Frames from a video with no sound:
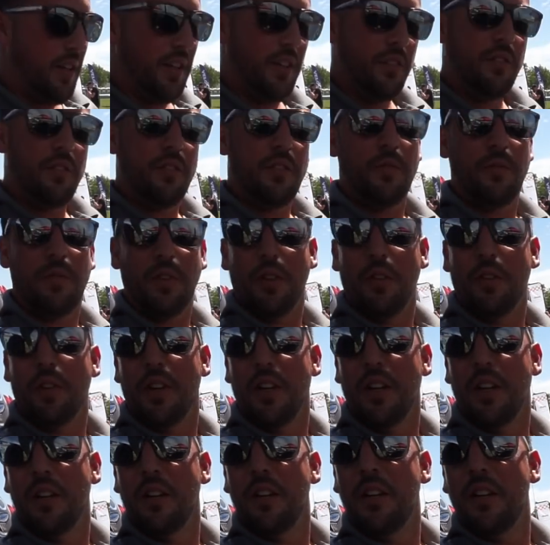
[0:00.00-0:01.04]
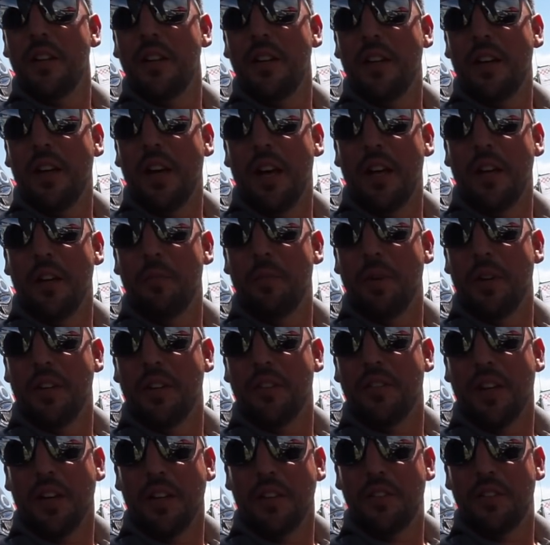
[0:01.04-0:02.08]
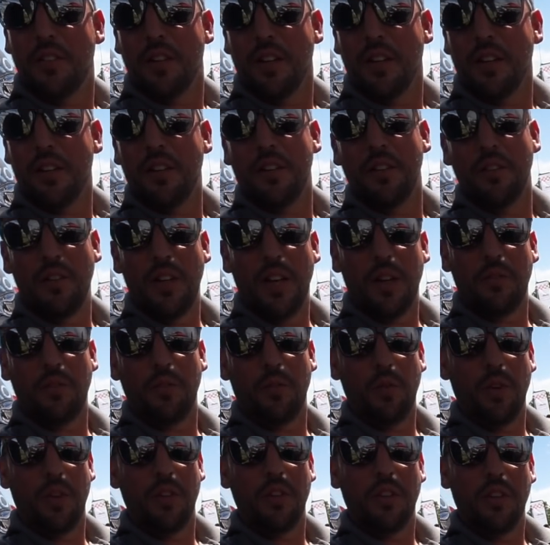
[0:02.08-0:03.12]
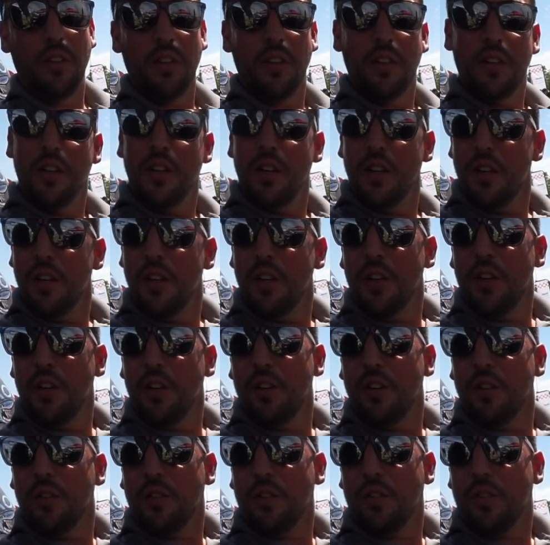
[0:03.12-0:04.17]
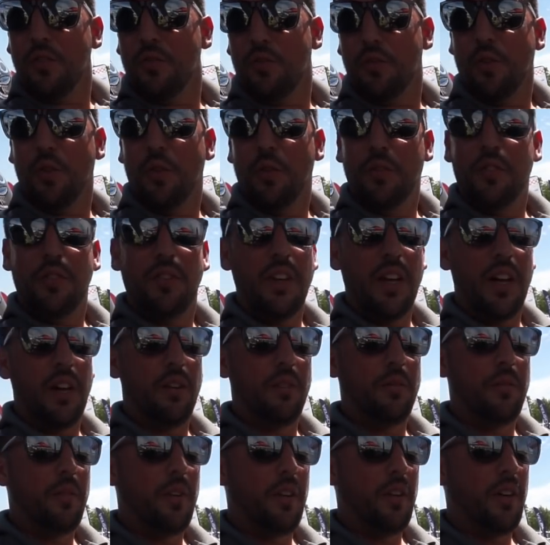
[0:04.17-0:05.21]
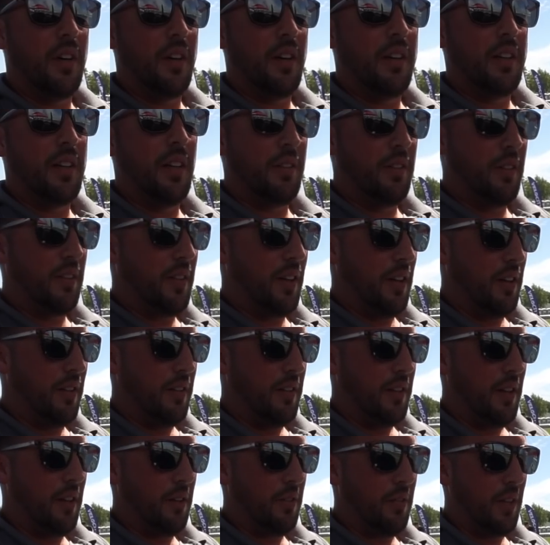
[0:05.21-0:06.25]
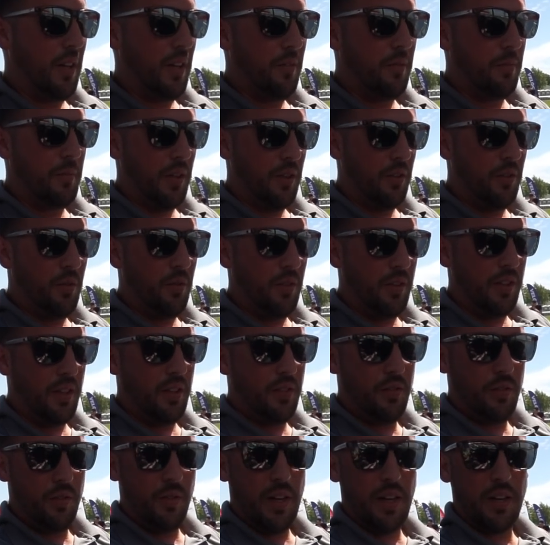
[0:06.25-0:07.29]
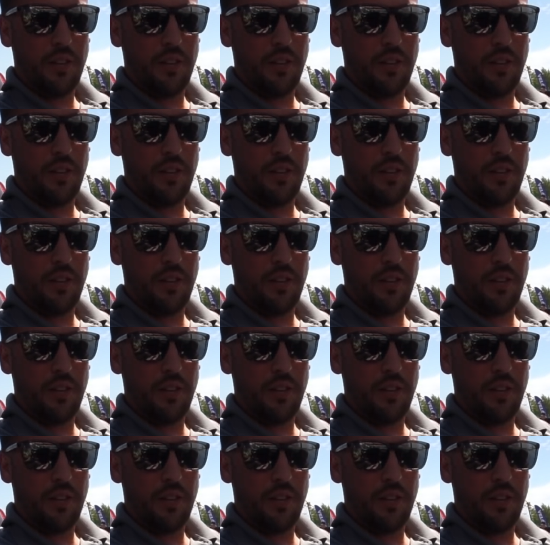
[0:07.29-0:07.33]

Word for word: inch further in had it been a side stick because you have to run the okay. controls down uh, down the side of the aircraft. By doing this, you